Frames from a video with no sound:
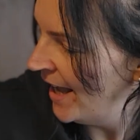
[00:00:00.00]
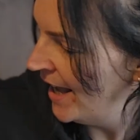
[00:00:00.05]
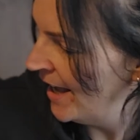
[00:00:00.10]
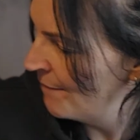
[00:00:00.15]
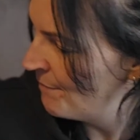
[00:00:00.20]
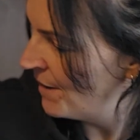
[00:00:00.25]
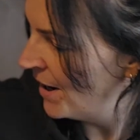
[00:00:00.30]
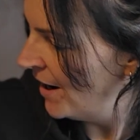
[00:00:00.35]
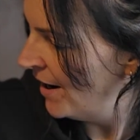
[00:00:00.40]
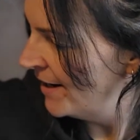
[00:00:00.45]

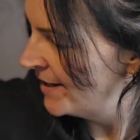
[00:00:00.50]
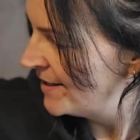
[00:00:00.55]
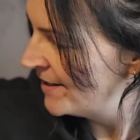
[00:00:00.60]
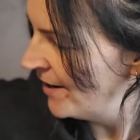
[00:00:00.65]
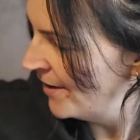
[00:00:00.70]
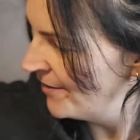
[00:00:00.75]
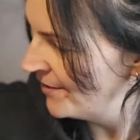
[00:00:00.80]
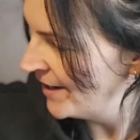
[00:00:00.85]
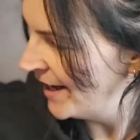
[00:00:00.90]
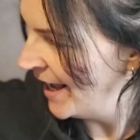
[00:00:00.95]
I
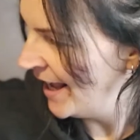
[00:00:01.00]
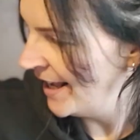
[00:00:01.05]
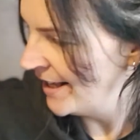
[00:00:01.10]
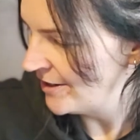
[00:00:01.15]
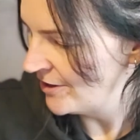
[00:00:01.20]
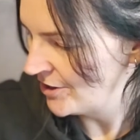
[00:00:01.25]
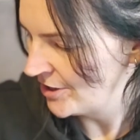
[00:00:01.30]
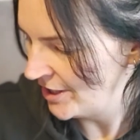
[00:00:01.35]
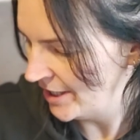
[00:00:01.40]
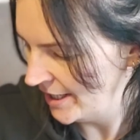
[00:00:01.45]
don't
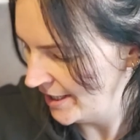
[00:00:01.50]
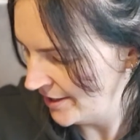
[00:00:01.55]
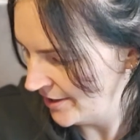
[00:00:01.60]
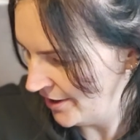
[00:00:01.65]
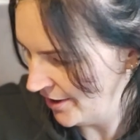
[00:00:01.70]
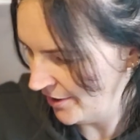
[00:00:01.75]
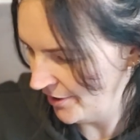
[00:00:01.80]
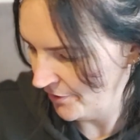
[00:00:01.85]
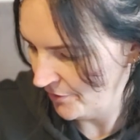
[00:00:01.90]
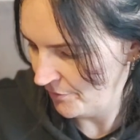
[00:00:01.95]
actually
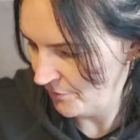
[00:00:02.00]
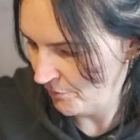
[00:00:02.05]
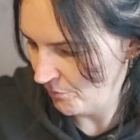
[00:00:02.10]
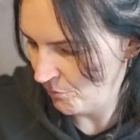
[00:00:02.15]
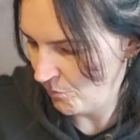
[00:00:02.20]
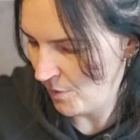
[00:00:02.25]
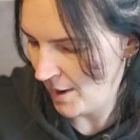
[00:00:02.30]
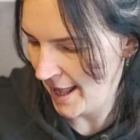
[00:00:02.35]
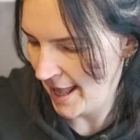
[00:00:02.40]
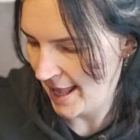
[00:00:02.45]

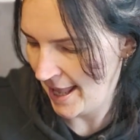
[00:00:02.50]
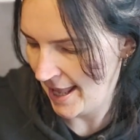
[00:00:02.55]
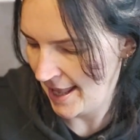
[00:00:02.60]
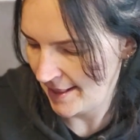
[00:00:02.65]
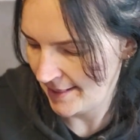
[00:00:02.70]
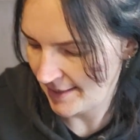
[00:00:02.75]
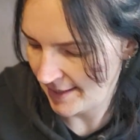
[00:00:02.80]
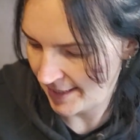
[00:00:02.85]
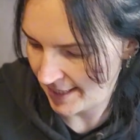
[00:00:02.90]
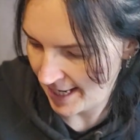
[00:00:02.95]
know
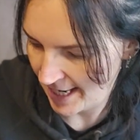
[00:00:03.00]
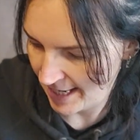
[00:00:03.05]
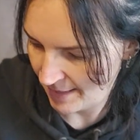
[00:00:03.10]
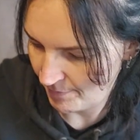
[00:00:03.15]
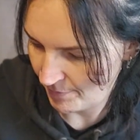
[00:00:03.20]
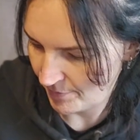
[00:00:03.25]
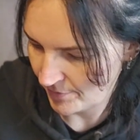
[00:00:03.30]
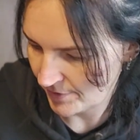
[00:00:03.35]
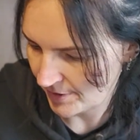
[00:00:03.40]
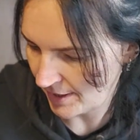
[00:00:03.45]
where the
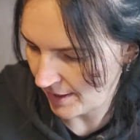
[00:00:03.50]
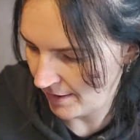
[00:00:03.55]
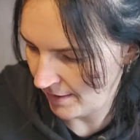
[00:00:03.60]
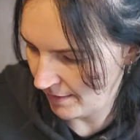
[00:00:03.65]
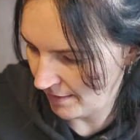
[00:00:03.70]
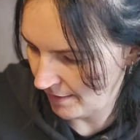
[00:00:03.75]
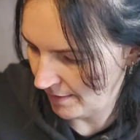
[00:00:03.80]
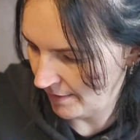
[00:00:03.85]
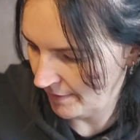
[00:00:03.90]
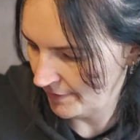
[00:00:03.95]
labels
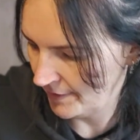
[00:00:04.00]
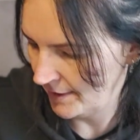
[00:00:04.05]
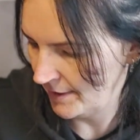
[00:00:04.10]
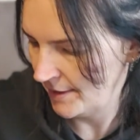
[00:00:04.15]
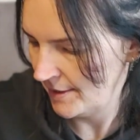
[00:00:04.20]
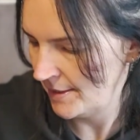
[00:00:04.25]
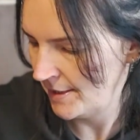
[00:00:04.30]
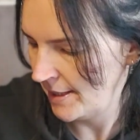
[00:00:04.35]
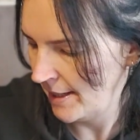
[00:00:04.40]
are that